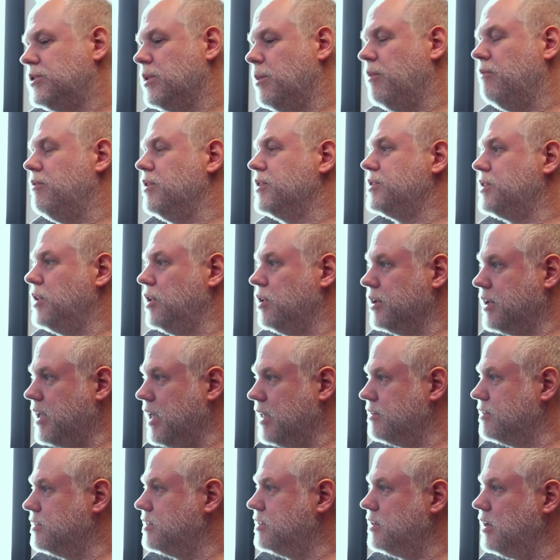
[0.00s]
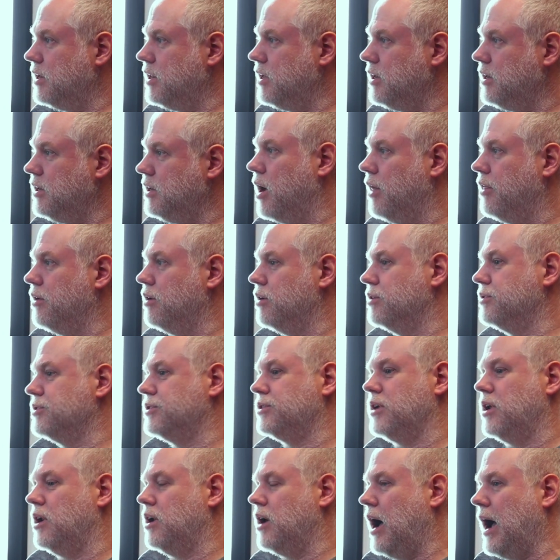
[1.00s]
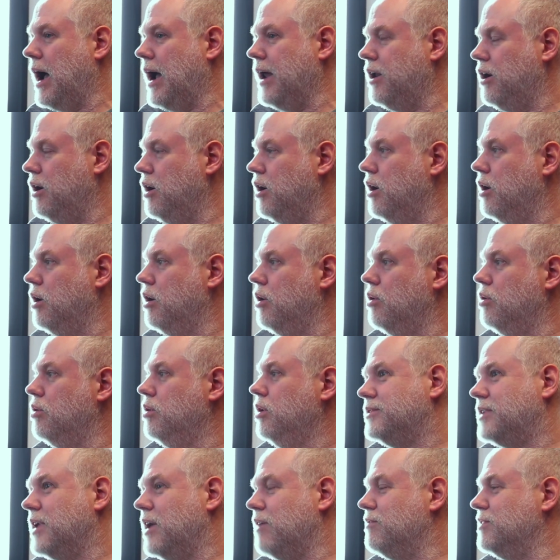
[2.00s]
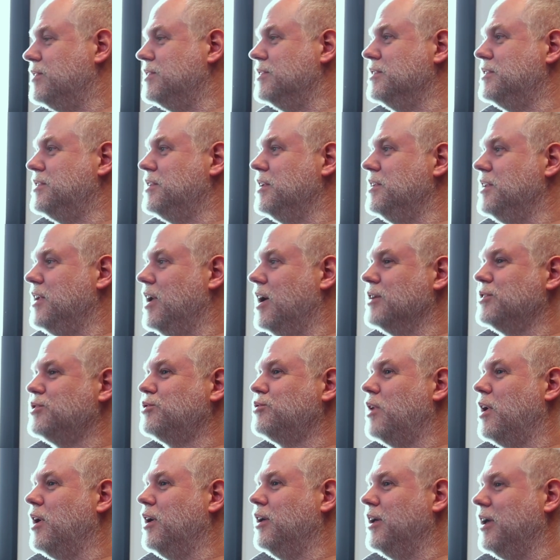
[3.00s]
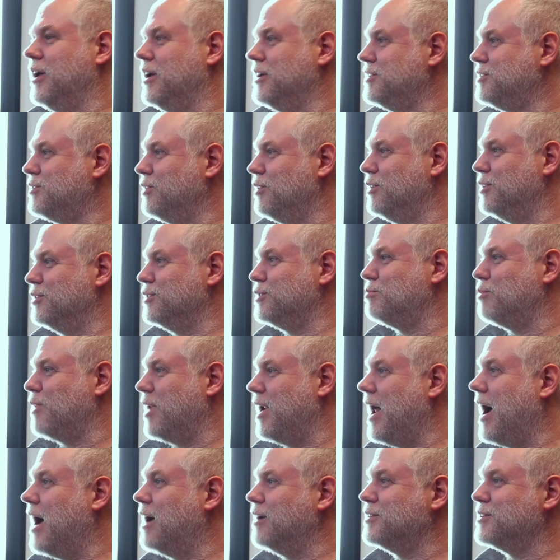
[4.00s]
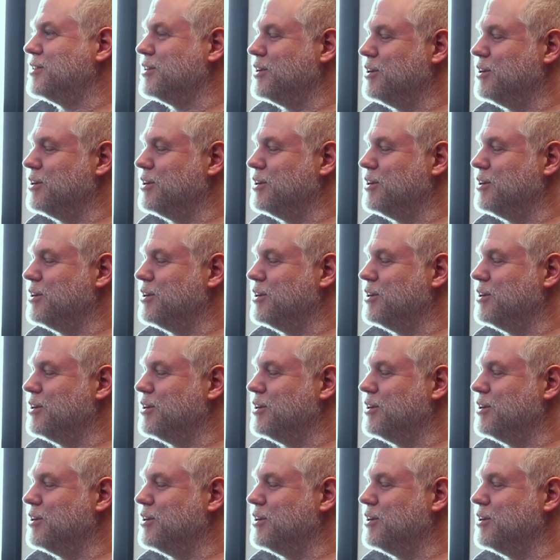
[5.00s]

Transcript: Some of us here in Kansas City, others, Idaho, David's in Sydney, Australia, so a little spread out.